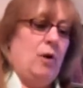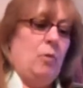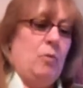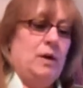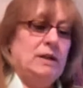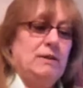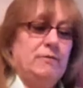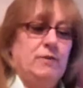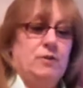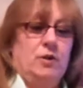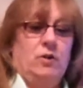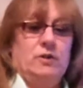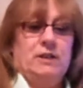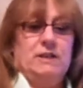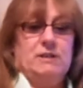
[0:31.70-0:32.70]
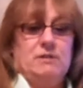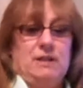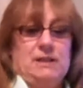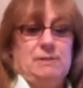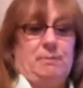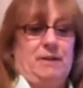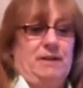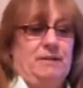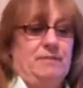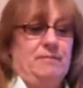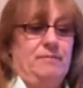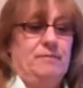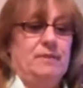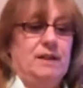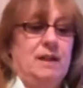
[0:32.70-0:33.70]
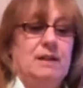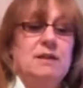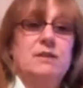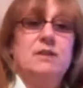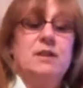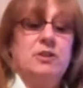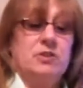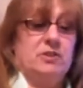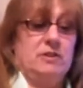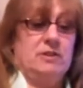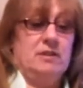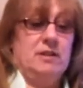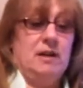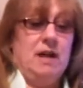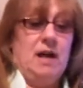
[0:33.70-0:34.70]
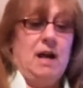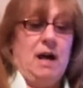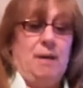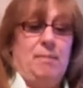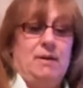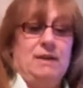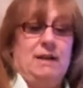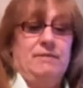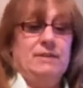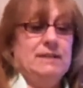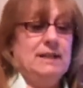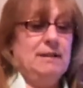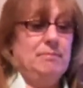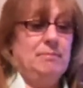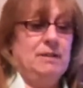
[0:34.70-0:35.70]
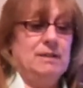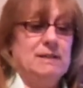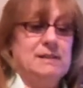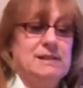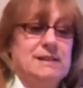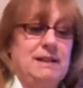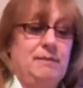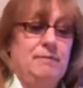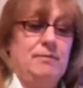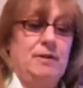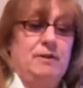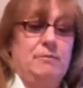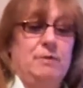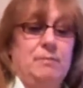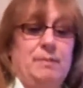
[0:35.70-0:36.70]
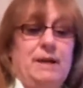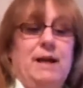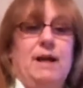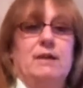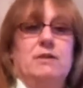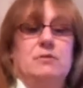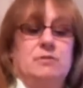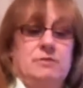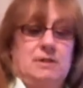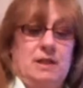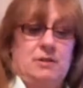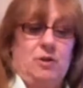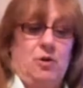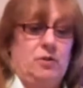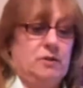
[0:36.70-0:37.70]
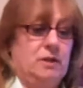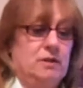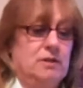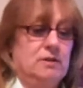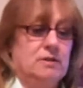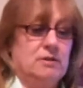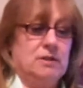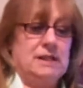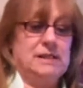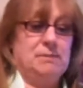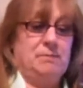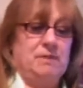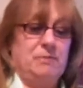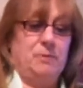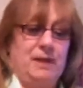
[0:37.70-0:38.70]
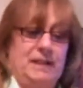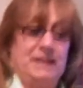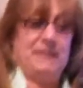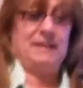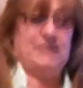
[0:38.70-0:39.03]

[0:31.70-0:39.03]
waiting for an organ transplant. In addition, about every 10 minutes someone will be added to that organ transplant waiting